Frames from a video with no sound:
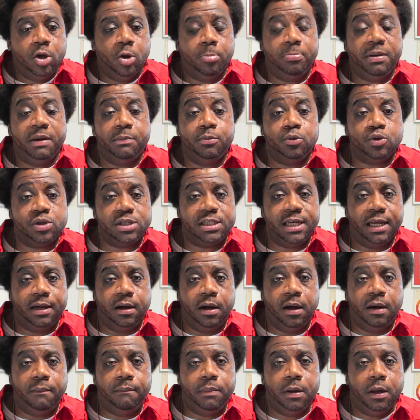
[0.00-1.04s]
people set
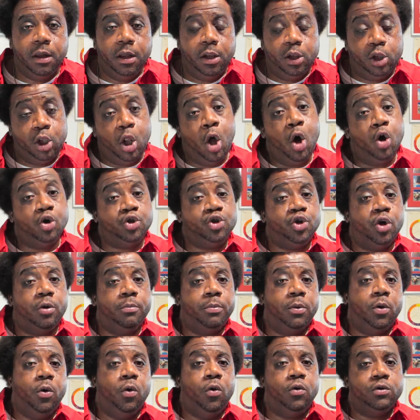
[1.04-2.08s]
up
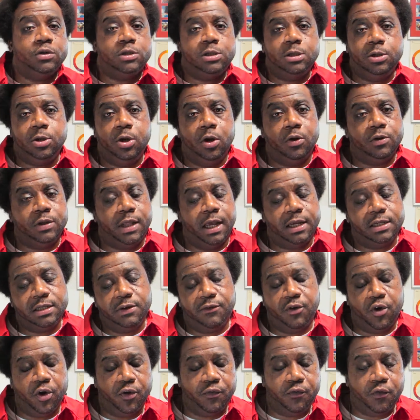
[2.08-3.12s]
long-term goals, like
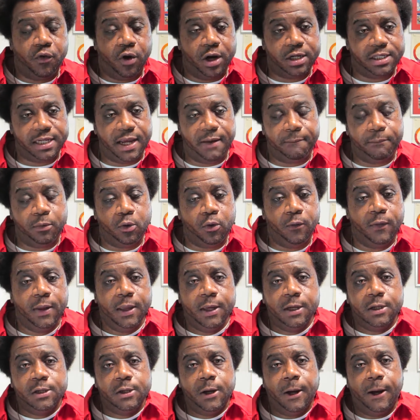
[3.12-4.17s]
for example,
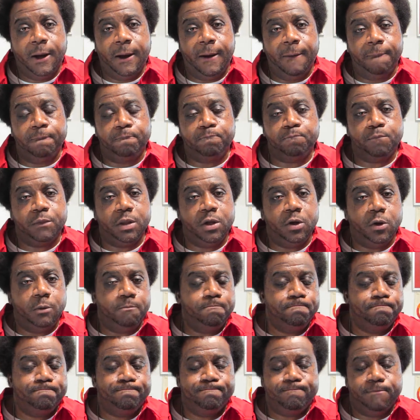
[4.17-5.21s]

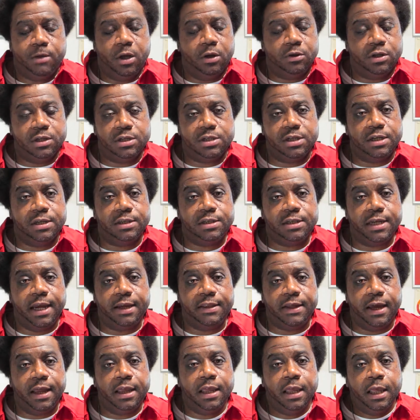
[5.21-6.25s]
let's just say
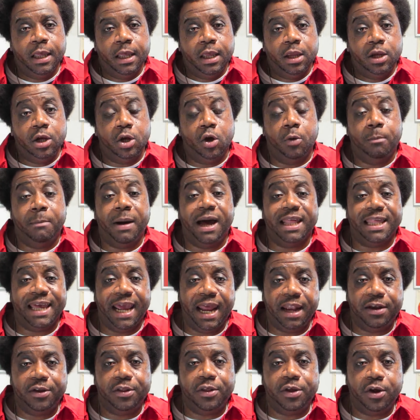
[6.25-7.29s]
that, by the
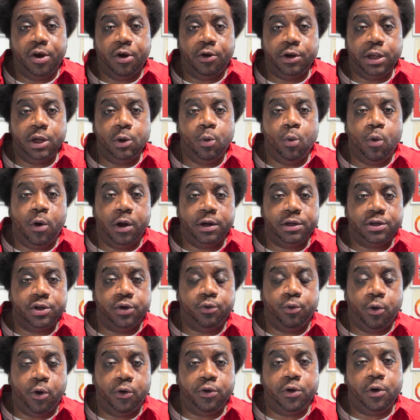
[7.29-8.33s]
end of the year, you want to
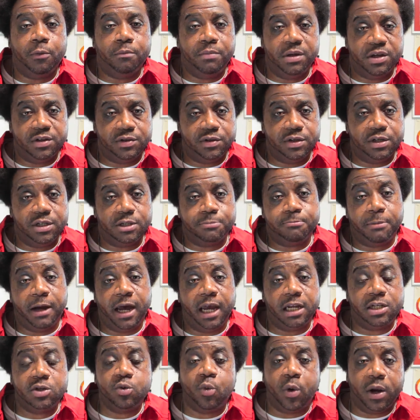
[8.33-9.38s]
grow your business
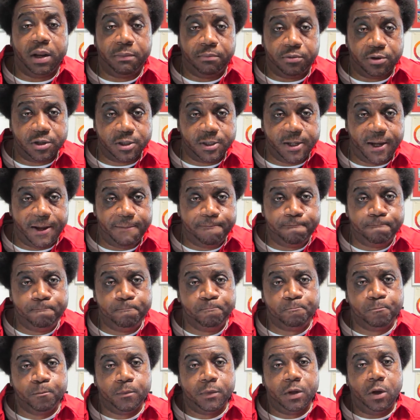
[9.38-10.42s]
by 20%.
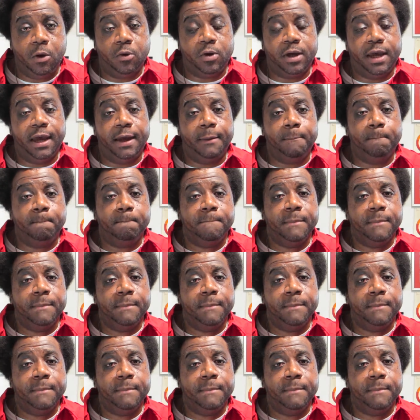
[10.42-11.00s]
Okay.